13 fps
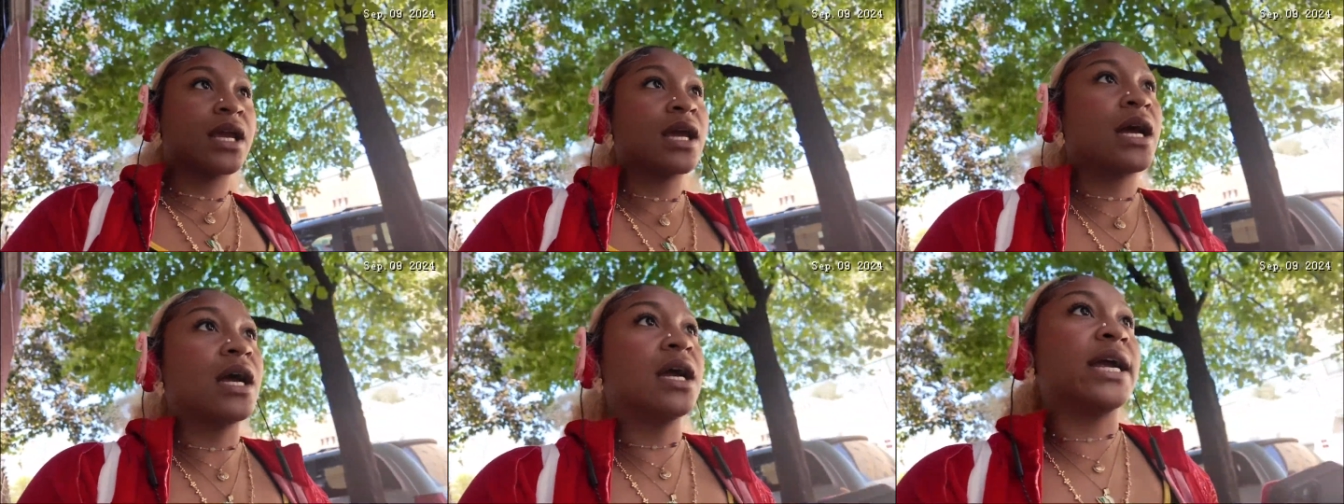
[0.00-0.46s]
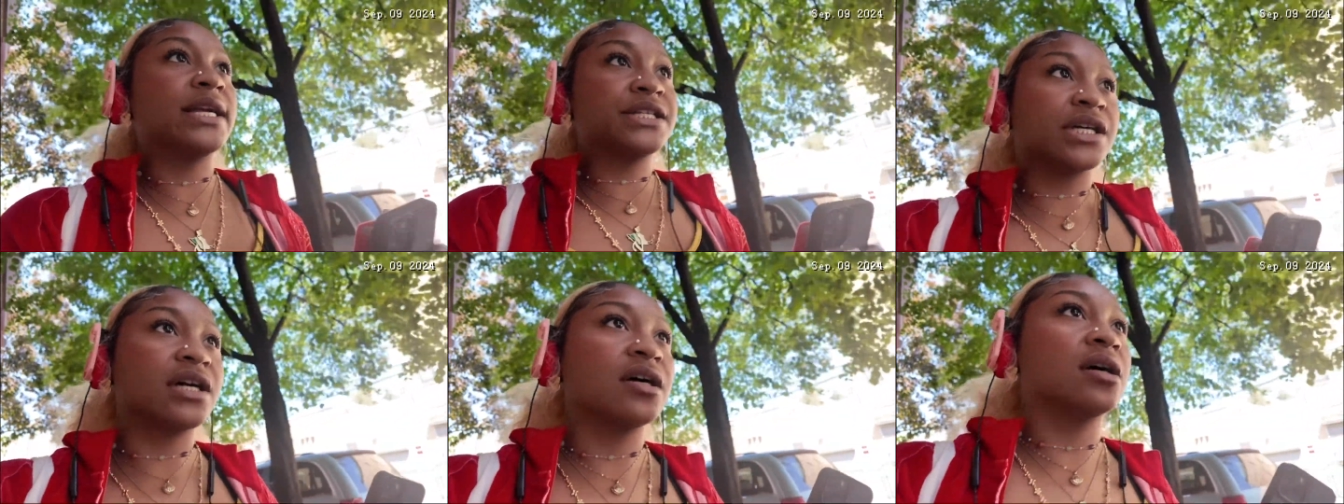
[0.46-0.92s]
All right,
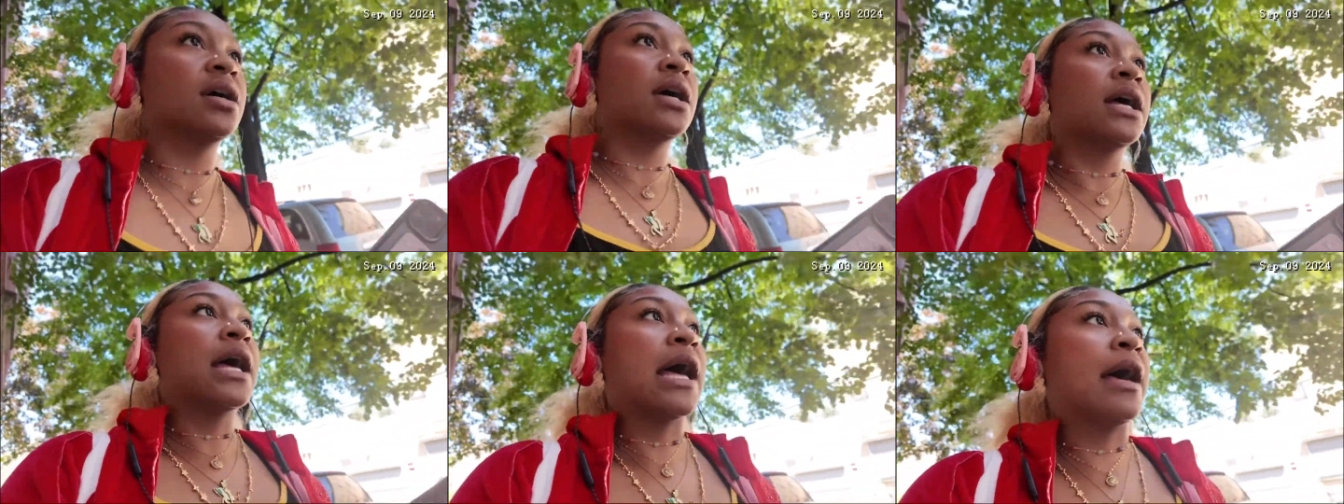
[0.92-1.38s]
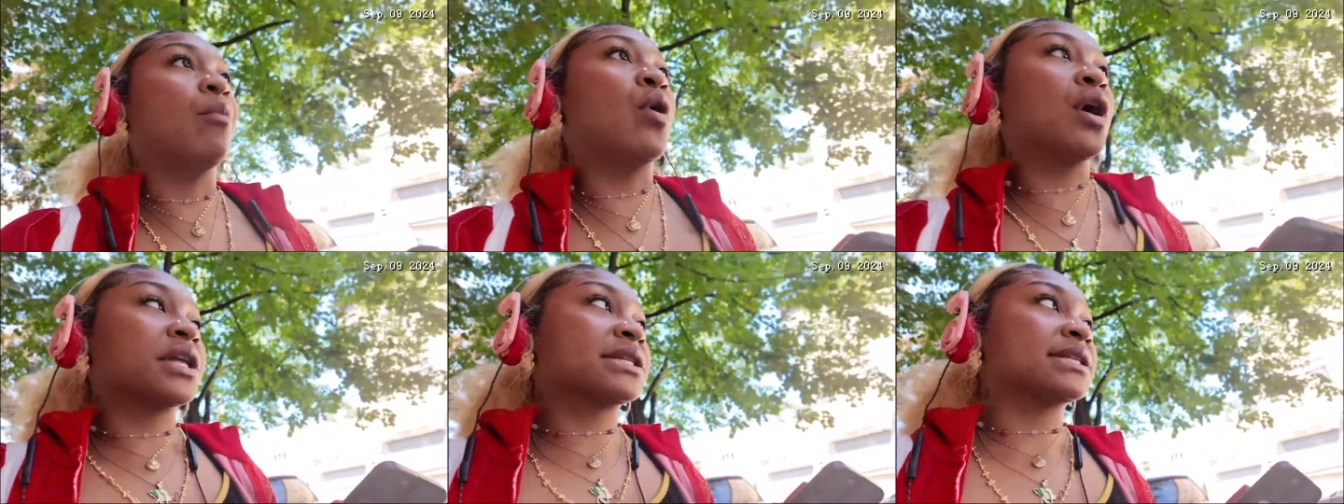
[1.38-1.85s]
y'all. I'm
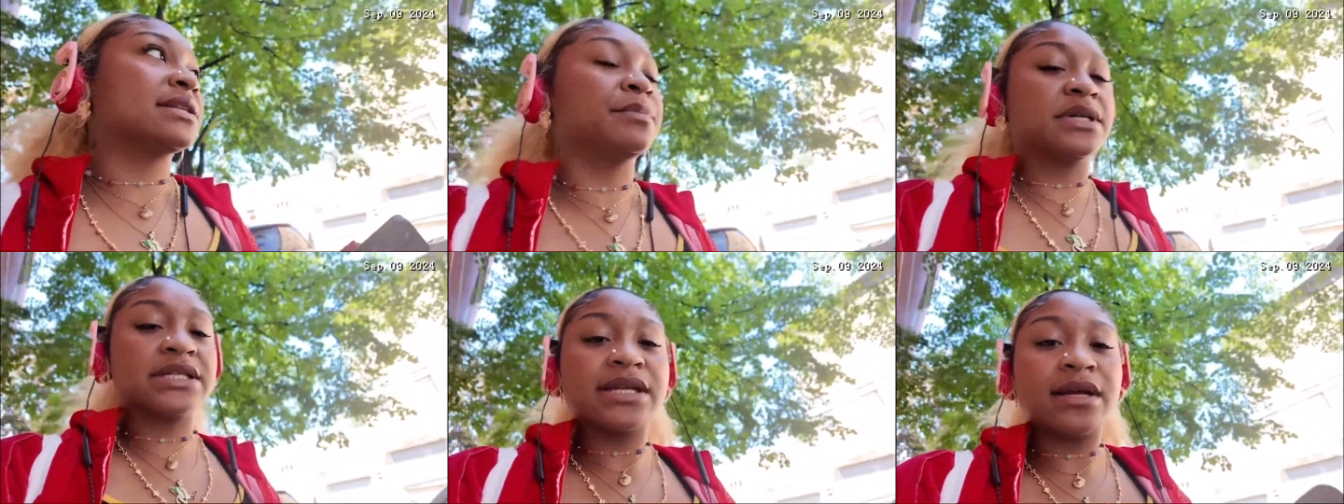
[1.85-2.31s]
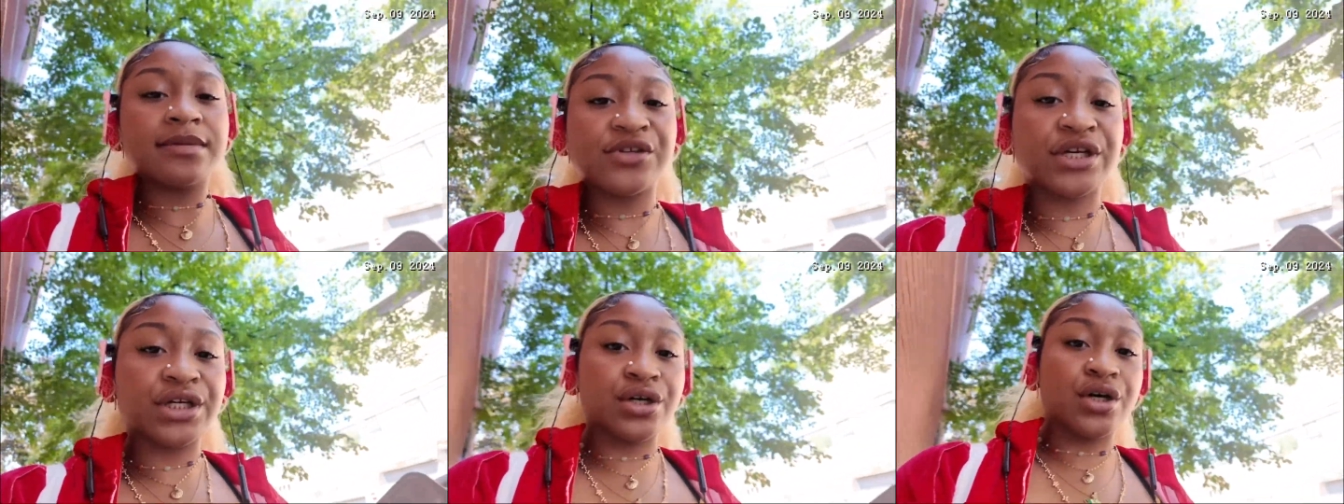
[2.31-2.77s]
walking to the bus stop so
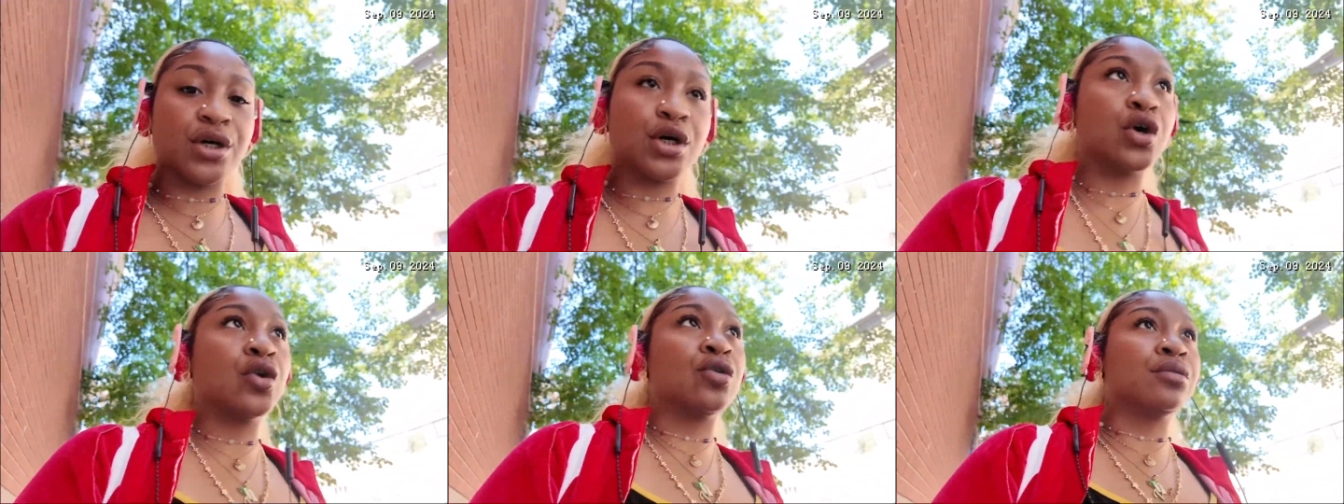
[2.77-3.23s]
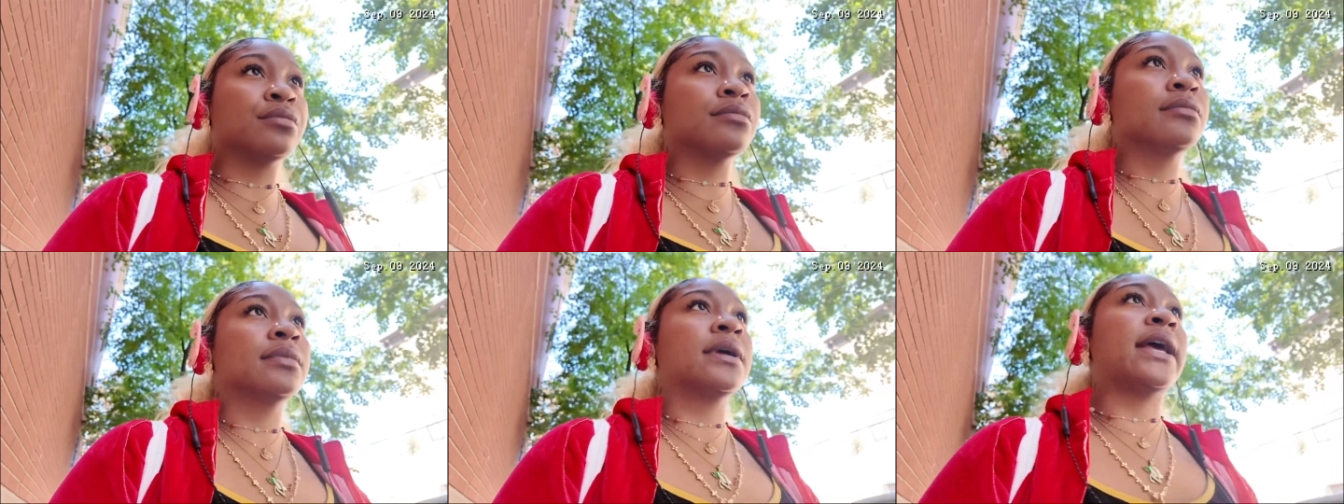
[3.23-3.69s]
I could go home
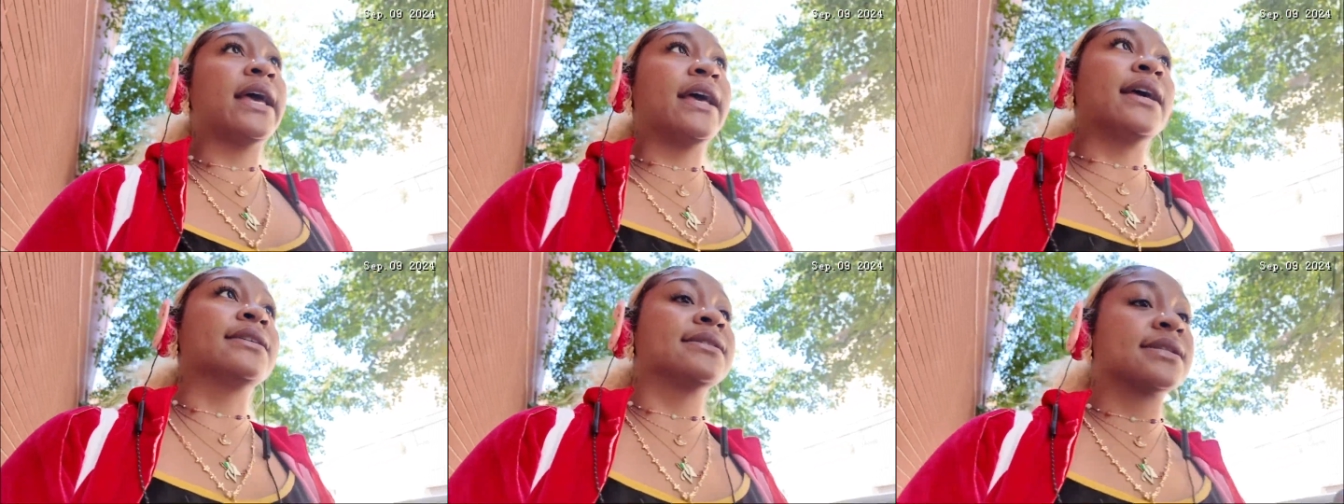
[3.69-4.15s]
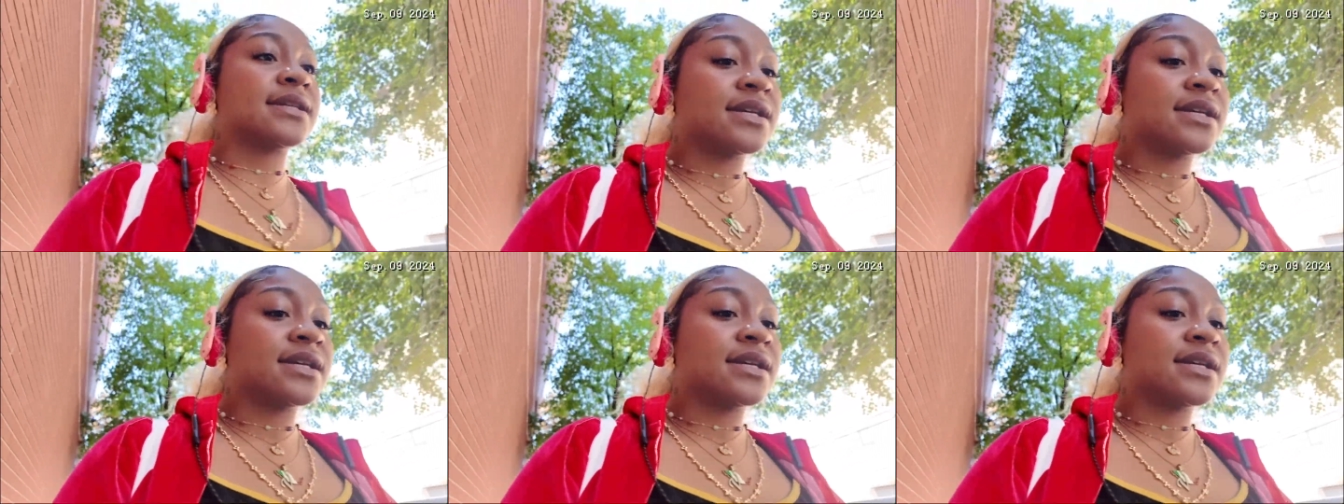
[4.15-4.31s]
and